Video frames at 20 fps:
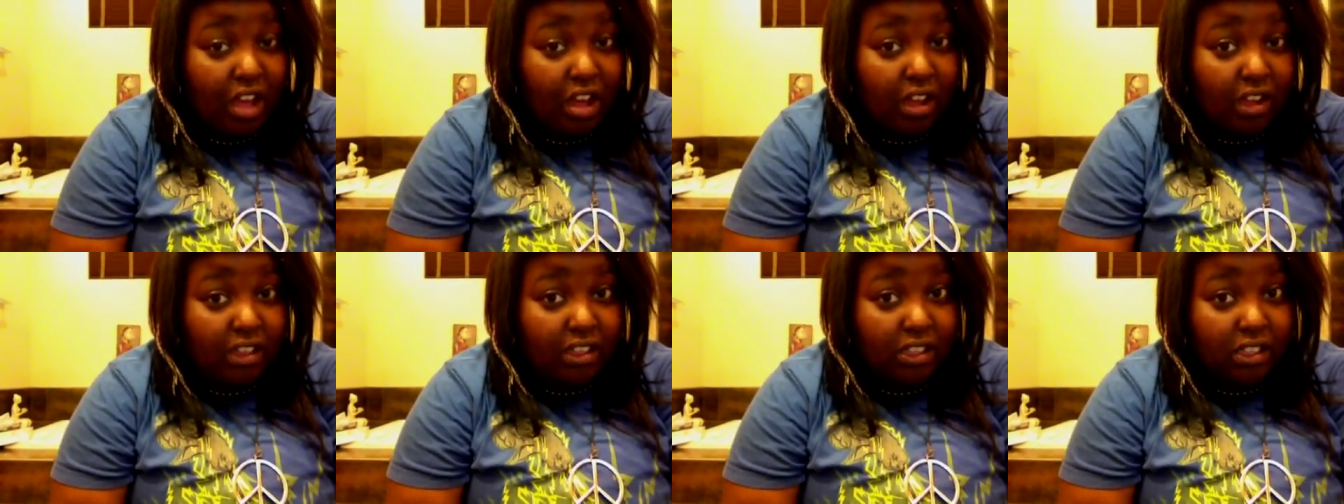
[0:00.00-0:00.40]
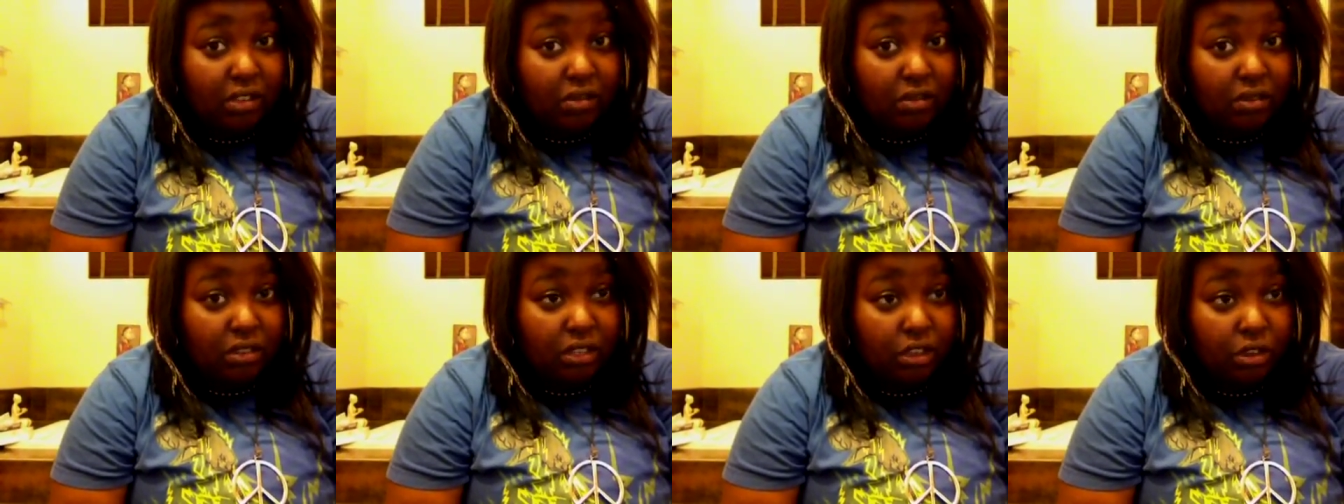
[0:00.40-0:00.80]
I don't
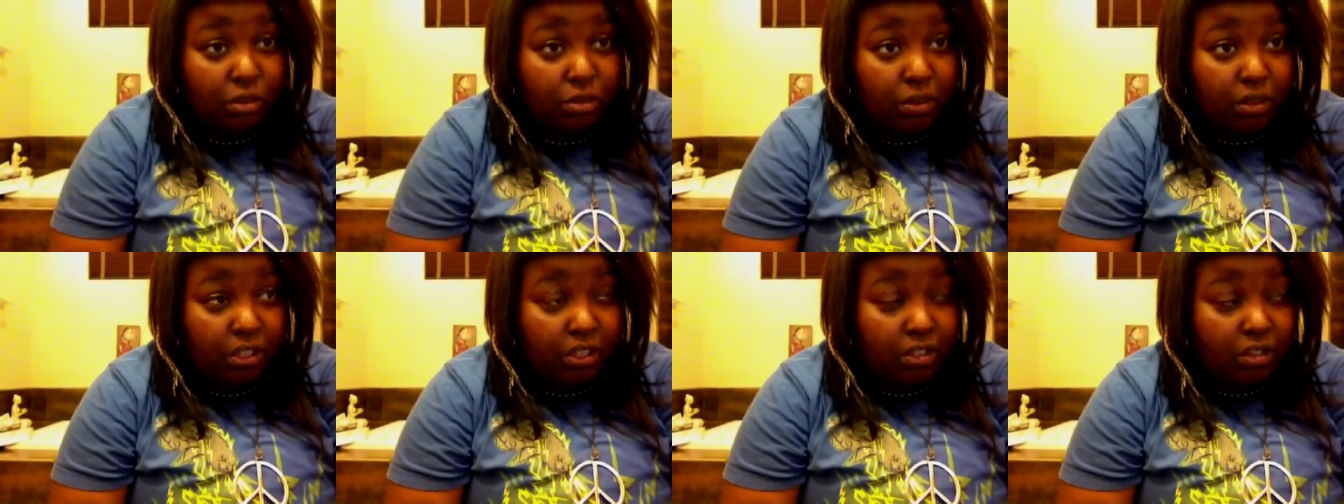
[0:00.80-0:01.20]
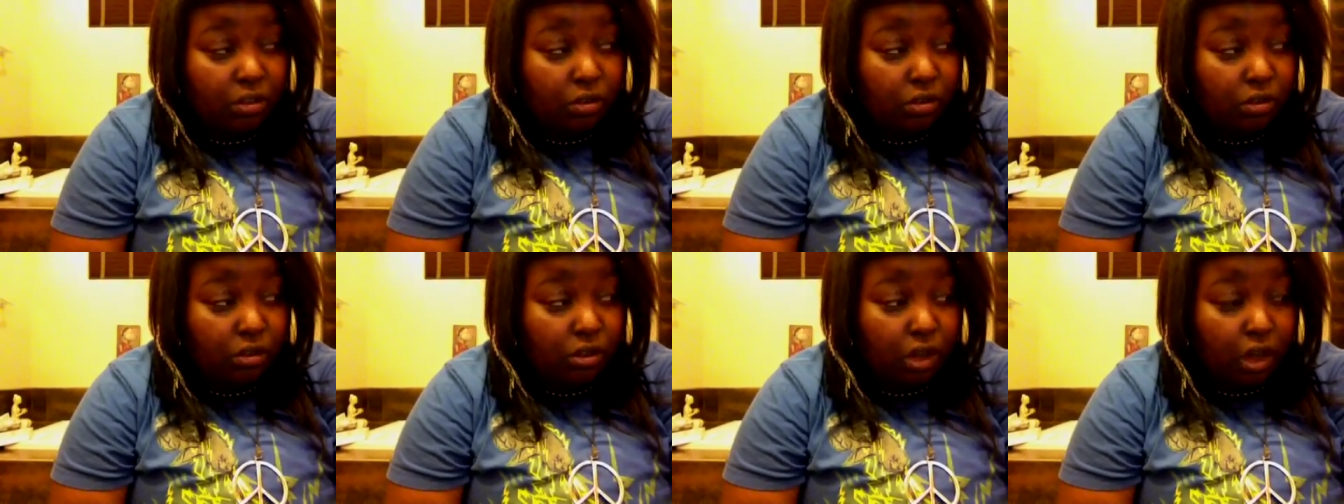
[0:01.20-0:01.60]
want to open the
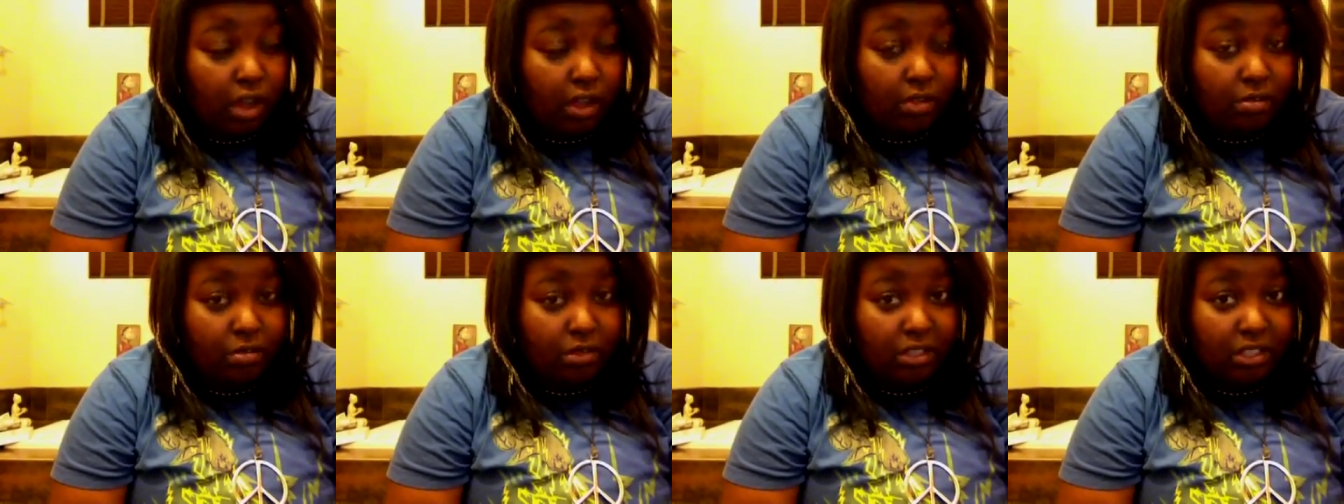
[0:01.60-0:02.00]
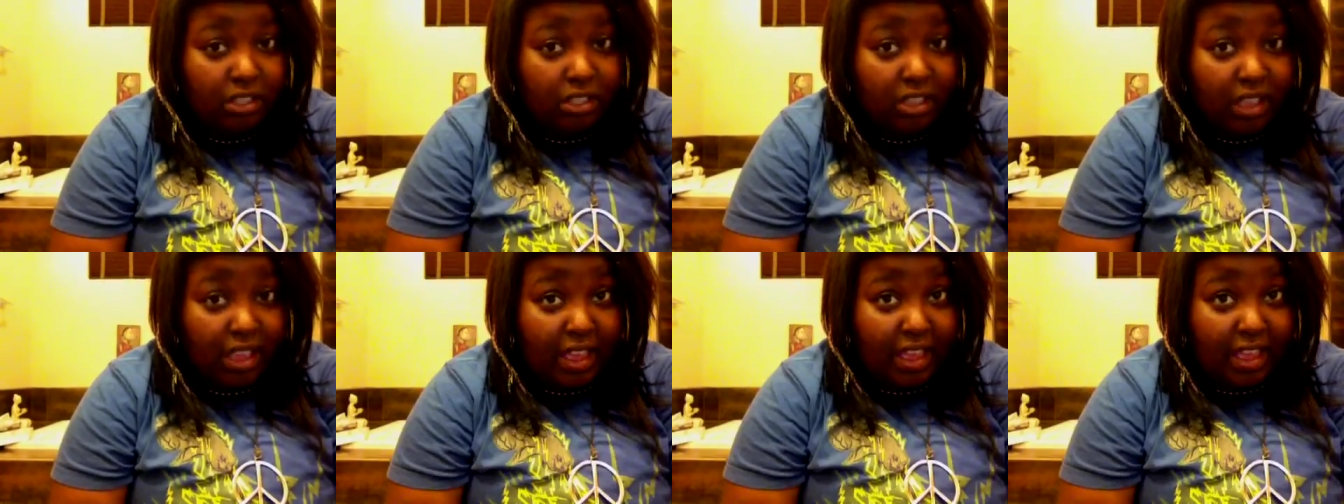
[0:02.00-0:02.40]
door, I'm
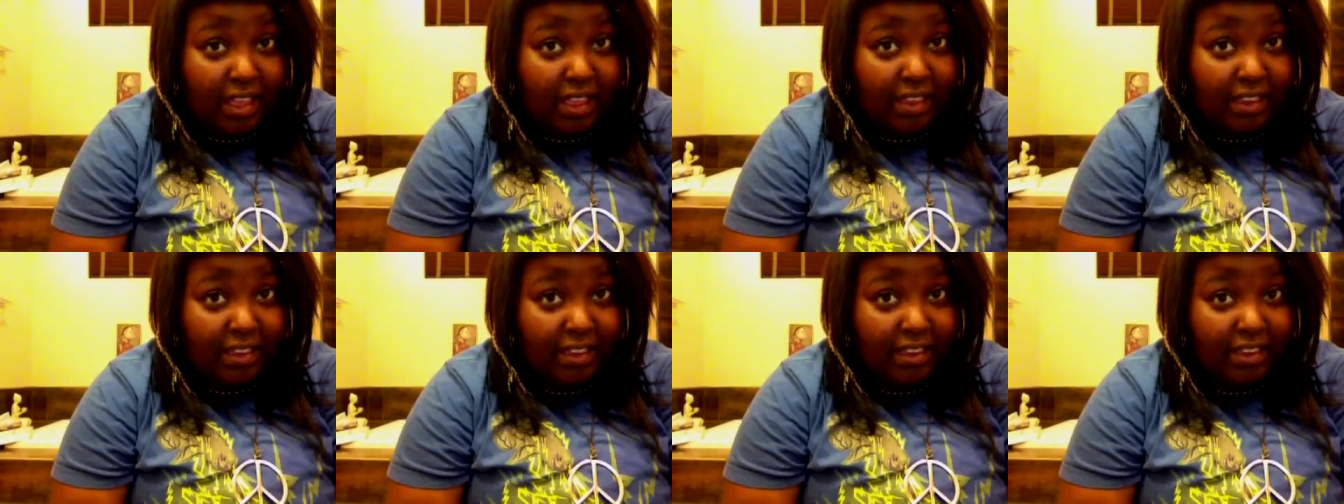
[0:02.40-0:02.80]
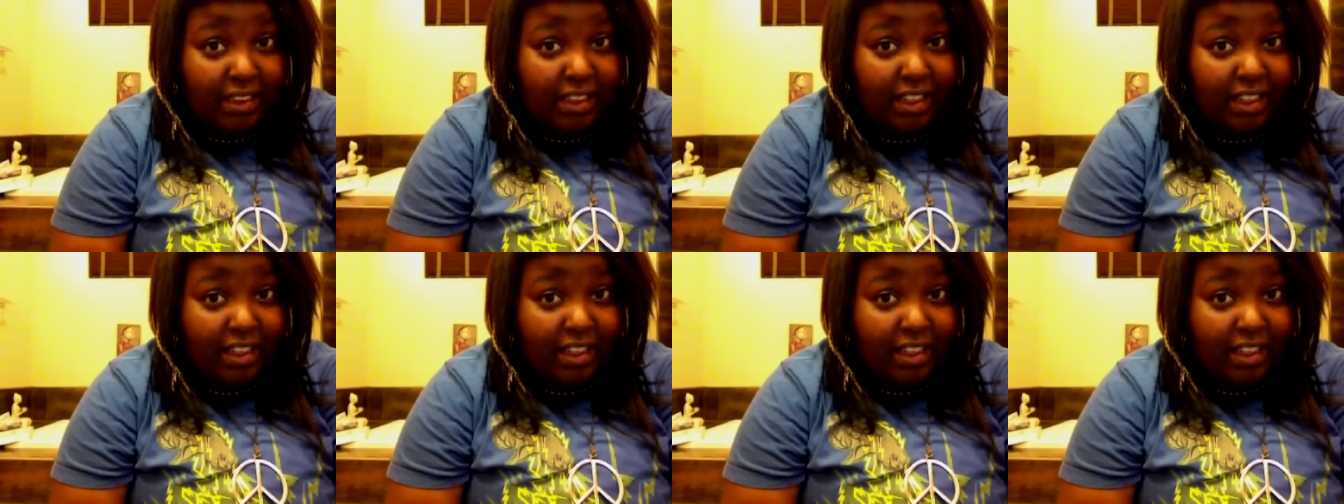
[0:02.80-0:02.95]
scared,